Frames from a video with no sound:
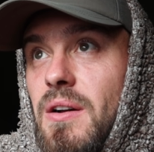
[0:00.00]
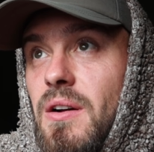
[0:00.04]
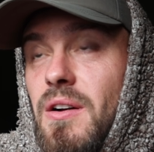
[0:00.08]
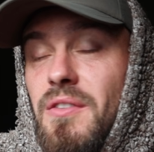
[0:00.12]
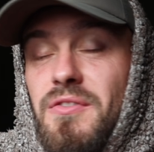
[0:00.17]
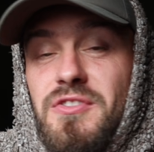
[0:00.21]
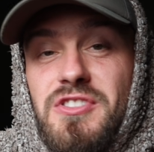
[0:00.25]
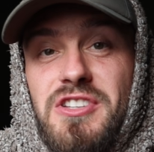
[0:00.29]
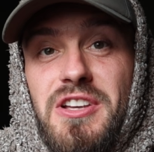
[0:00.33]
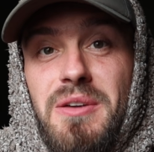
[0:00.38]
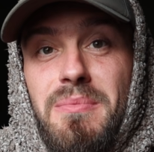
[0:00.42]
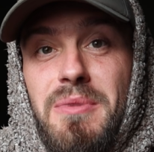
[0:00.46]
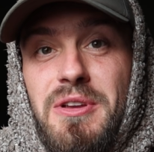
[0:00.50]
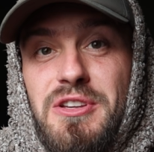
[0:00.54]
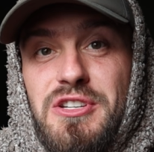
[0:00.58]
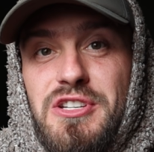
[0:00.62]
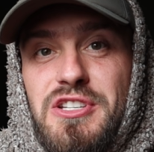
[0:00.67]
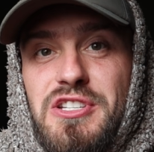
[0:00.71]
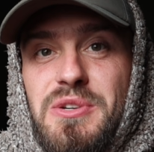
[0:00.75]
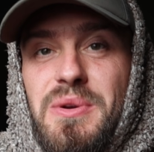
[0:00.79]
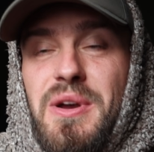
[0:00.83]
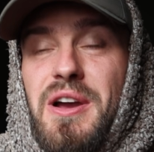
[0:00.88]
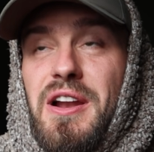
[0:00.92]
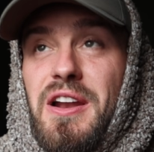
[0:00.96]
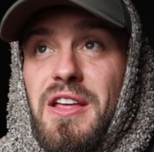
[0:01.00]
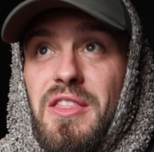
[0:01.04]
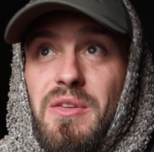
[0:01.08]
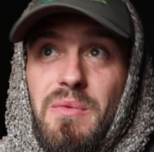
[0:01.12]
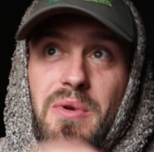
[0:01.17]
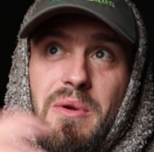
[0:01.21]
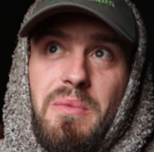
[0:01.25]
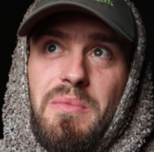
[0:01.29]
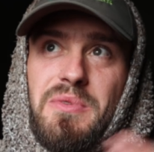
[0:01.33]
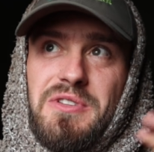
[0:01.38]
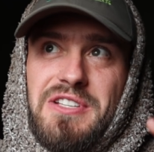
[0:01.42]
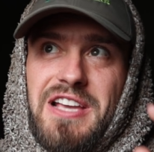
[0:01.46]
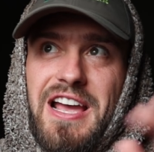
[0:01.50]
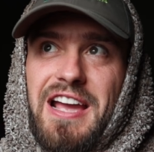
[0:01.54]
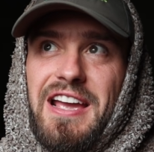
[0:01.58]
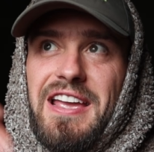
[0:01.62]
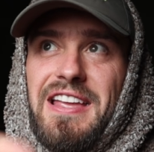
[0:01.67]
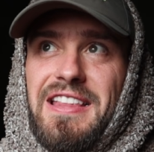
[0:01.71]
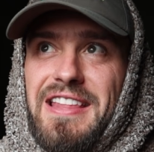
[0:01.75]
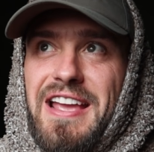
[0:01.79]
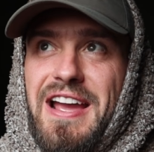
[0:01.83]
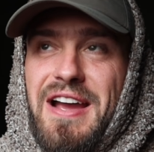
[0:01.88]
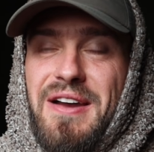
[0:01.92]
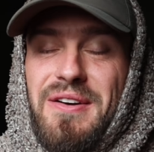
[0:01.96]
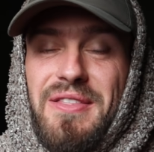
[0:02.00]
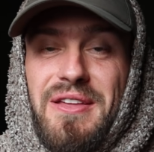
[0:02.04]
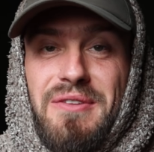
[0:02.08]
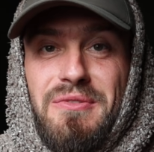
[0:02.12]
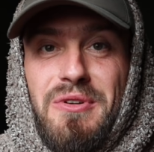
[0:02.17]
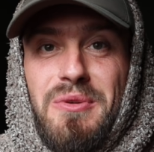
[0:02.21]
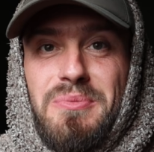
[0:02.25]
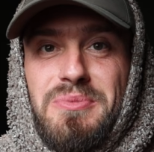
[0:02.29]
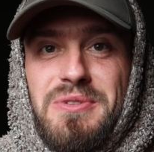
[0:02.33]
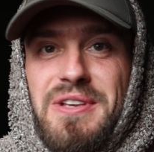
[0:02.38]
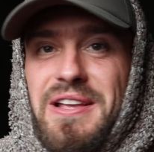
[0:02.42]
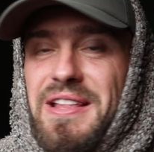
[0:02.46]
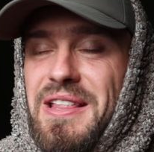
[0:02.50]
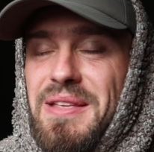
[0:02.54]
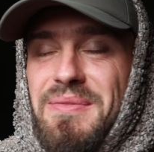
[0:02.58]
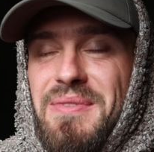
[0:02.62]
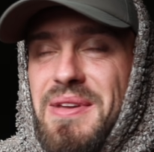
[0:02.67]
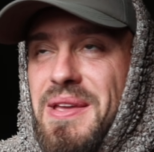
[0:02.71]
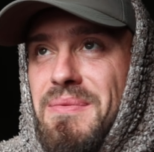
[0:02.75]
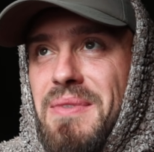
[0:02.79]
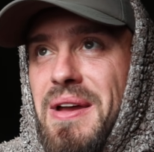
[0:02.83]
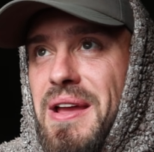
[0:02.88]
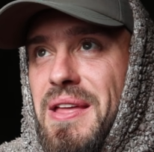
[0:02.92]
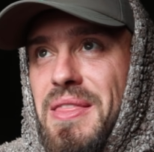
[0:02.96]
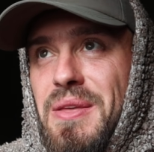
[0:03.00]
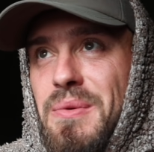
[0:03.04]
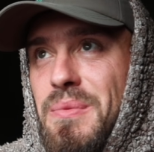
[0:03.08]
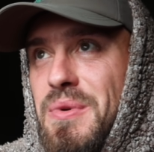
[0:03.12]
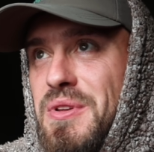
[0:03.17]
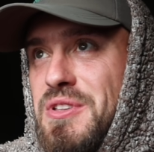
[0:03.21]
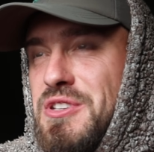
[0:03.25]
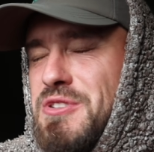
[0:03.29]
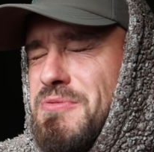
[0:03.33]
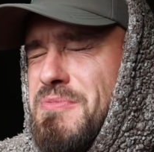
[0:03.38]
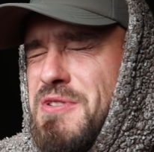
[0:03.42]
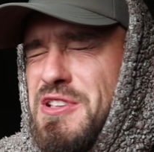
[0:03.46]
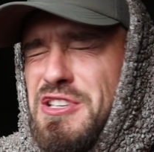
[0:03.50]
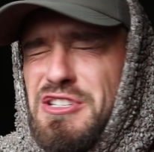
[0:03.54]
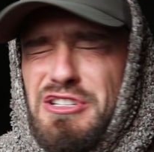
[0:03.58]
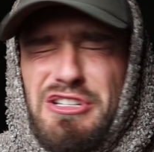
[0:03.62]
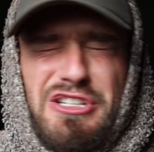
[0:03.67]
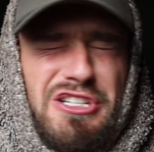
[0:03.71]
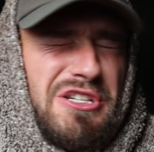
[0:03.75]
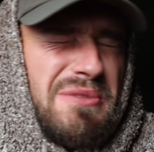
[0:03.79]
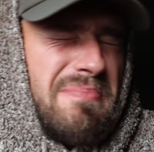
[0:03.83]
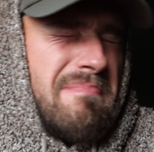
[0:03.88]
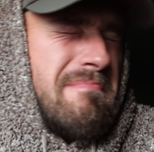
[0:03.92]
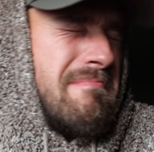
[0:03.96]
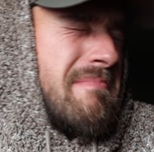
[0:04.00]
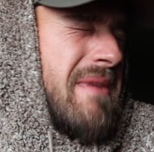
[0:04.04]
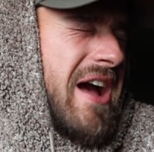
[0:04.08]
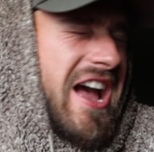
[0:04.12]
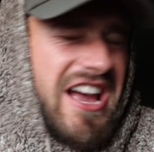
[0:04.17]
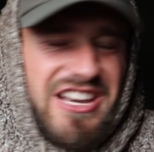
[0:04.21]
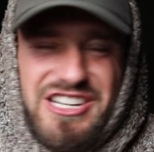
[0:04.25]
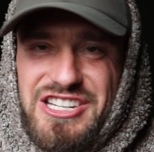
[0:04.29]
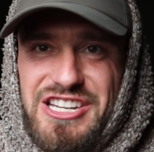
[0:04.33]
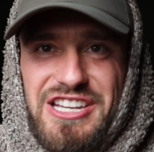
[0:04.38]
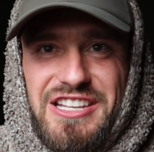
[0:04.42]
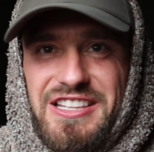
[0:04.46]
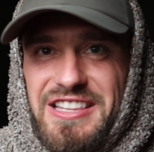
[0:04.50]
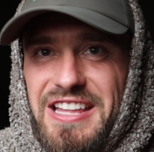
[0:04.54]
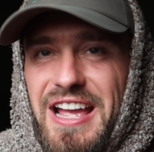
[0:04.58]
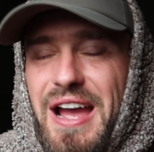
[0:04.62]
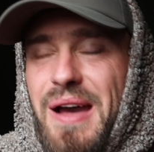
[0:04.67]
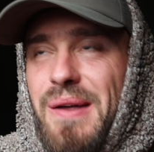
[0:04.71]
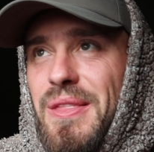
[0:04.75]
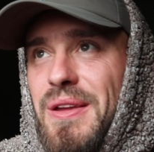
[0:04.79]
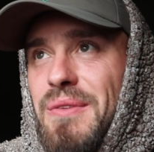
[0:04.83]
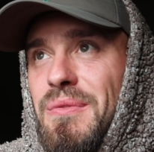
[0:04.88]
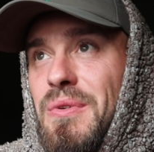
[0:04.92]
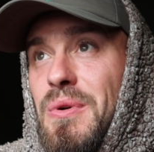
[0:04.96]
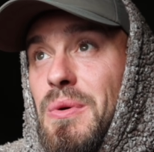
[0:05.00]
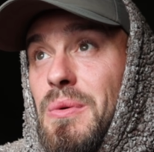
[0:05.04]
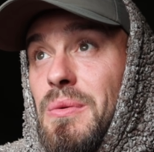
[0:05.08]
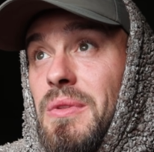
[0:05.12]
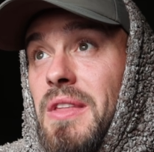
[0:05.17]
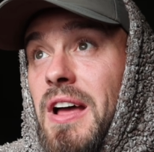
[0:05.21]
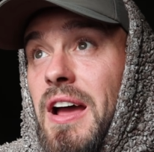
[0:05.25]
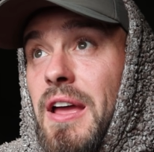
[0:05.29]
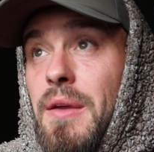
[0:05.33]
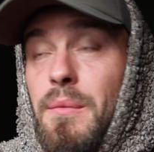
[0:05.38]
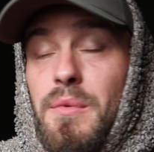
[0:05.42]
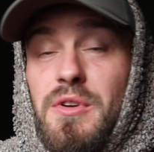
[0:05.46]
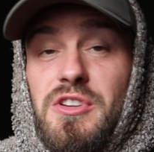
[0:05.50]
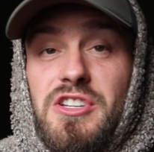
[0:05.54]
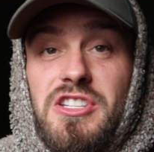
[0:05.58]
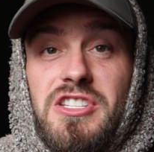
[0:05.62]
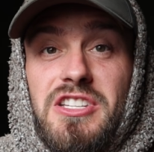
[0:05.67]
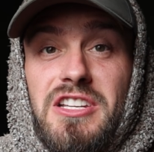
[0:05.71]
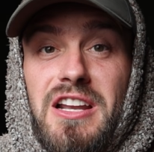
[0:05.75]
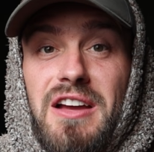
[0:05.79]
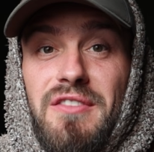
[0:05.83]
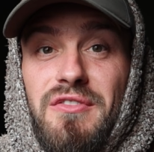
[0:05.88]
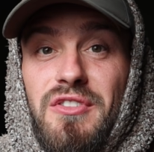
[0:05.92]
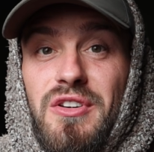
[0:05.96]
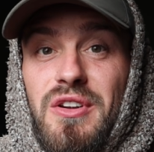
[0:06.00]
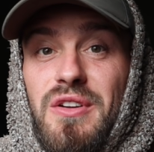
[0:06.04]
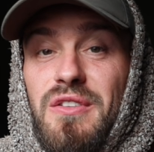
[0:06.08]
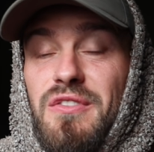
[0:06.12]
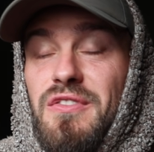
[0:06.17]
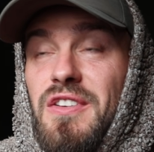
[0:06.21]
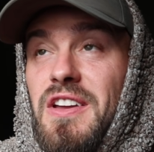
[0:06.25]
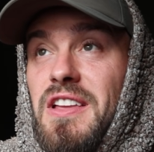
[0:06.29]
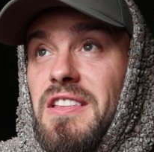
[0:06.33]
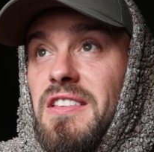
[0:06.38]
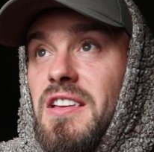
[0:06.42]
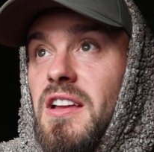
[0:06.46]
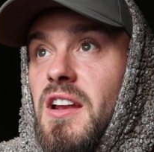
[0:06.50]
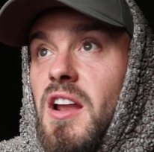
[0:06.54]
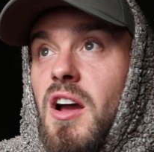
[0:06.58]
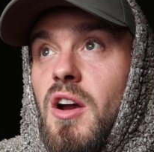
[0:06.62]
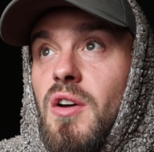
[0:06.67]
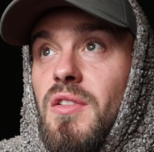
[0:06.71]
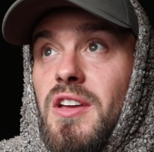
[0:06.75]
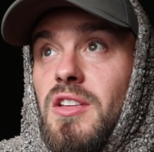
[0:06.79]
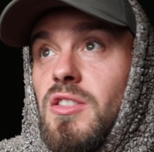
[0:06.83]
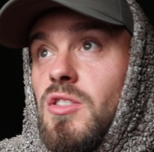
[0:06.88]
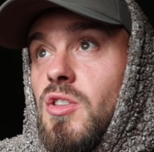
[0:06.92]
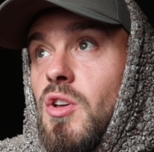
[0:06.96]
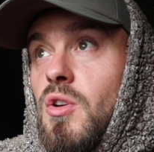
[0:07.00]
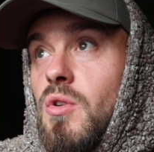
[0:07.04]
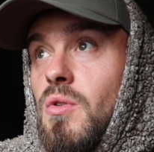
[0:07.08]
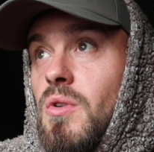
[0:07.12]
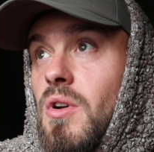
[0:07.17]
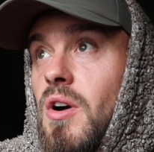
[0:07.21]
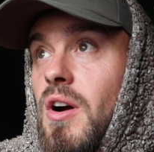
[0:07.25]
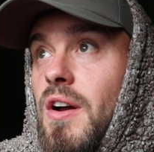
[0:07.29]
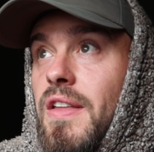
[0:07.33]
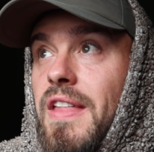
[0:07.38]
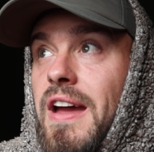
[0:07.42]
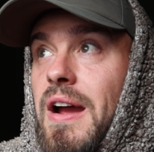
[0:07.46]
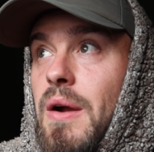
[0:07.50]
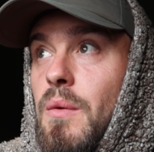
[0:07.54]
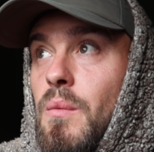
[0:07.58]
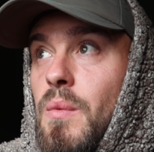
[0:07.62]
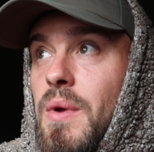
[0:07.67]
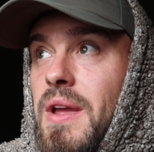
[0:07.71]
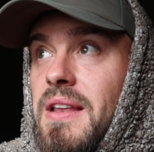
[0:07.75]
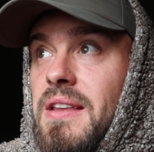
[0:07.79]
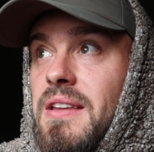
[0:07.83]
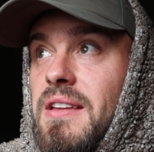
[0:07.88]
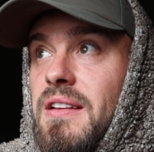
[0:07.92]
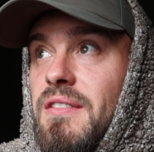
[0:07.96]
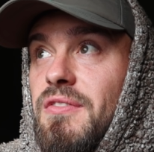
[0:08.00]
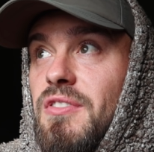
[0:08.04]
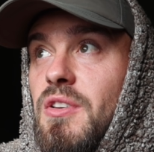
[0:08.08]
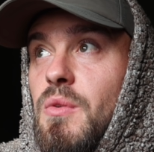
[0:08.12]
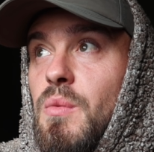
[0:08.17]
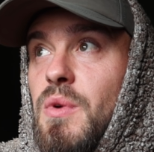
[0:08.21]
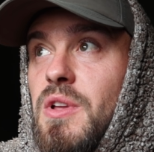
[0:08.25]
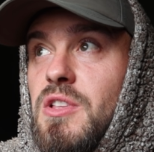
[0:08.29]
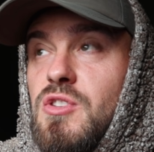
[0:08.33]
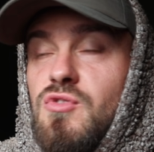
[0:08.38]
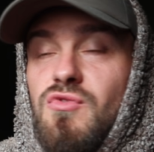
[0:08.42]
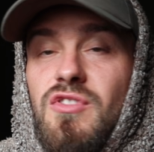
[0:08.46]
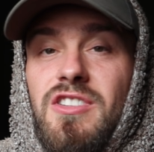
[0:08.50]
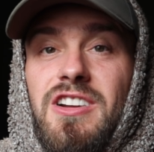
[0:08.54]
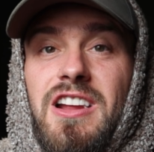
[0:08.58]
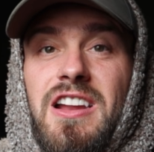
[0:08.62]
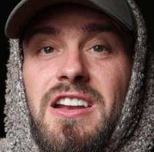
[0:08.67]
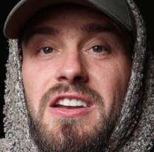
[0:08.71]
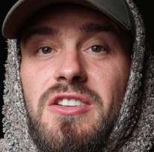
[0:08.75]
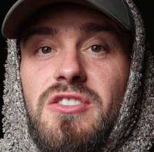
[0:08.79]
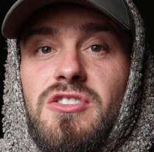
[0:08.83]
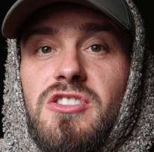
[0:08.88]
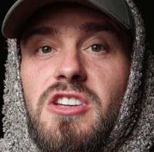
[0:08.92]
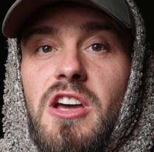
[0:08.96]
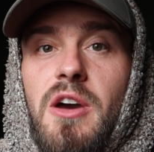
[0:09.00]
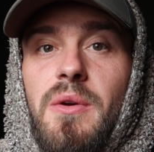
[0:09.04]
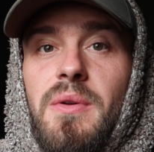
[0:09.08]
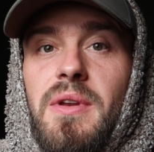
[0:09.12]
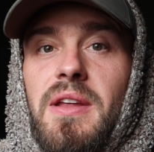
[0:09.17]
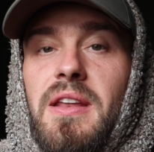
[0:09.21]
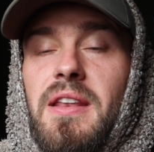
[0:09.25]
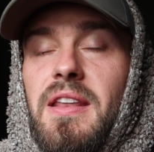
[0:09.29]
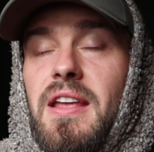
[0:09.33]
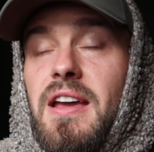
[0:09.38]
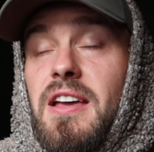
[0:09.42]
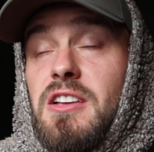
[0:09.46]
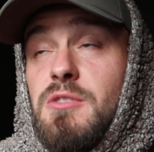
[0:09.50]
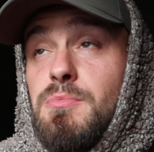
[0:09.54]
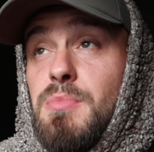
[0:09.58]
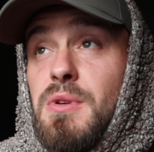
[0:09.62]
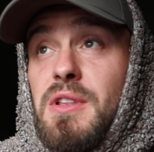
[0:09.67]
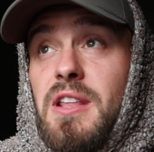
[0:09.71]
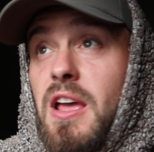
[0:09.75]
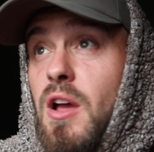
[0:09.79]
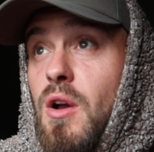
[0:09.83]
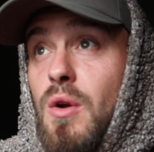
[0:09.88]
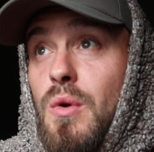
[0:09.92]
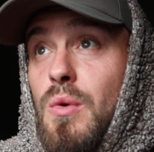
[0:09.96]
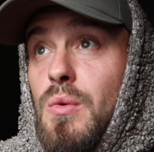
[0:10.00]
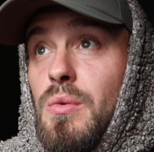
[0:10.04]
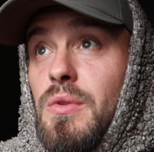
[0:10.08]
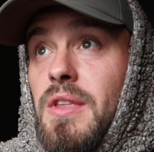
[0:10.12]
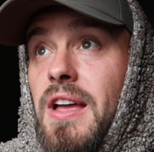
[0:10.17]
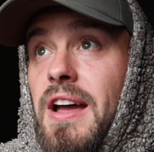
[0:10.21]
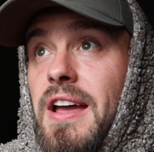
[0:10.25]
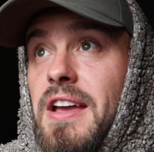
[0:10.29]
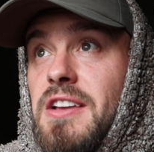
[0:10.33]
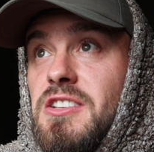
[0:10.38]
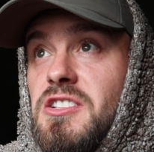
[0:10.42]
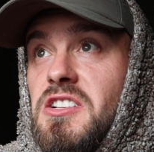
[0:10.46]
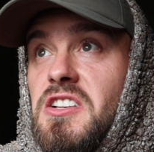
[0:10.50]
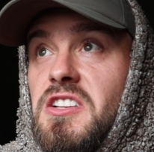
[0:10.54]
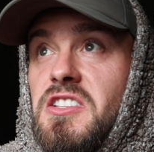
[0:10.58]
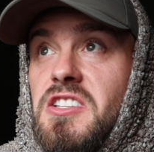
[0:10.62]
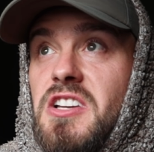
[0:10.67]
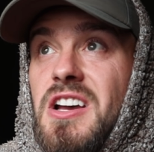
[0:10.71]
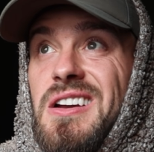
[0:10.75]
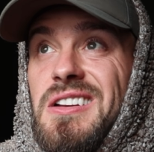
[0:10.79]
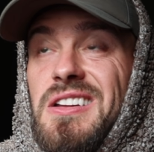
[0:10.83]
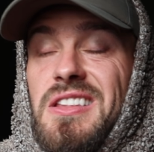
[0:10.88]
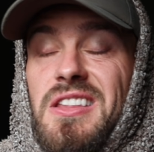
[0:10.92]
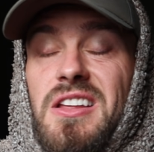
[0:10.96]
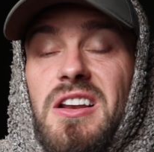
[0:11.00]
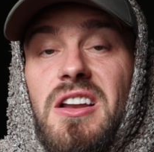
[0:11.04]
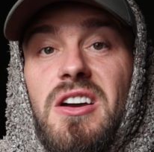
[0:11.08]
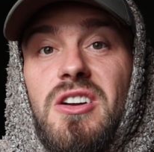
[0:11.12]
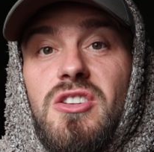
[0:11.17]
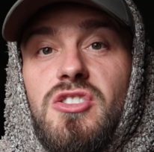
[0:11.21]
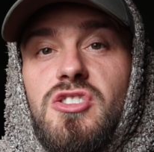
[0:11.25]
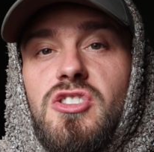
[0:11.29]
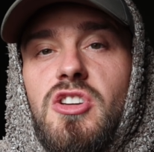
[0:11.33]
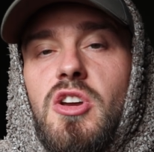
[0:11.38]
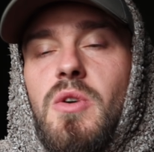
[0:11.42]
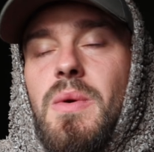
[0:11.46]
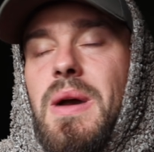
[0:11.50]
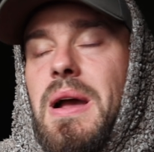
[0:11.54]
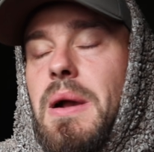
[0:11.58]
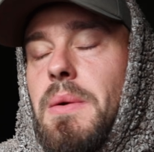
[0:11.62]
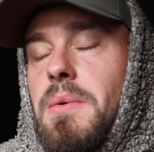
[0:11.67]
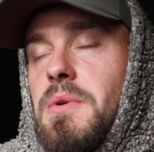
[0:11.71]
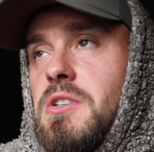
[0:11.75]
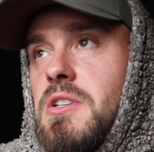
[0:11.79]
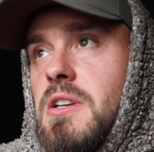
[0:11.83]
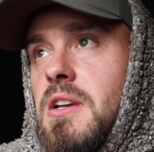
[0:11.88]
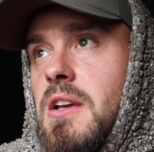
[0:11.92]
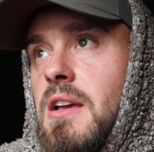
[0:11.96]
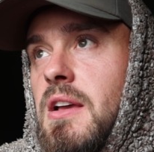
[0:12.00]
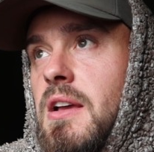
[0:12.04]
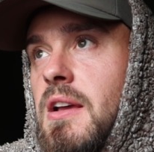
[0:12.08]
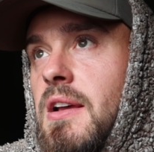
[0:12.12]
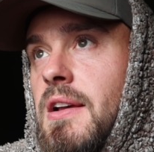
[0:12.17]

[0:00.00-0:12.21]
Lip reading: obviously I mentioned to you earlier, the wind was hacking down there. Rob said to me, mate, the wind's been smashing down there all day, which is another good thing to know. They do like that wind. If the wind's relentless going in there, it's been there all day. It's only turned in the last 2 hours.